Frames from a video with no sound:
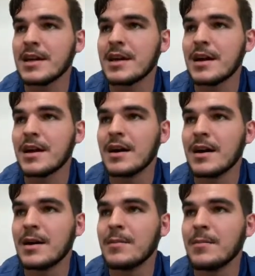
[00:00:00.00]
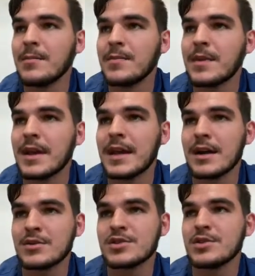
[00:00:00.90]
And I'll
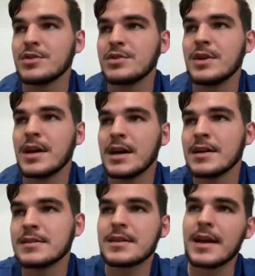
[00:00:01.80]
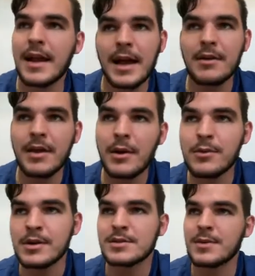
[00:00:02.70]
show you guys kind of how that
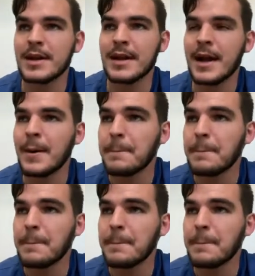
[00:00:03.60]
works right now.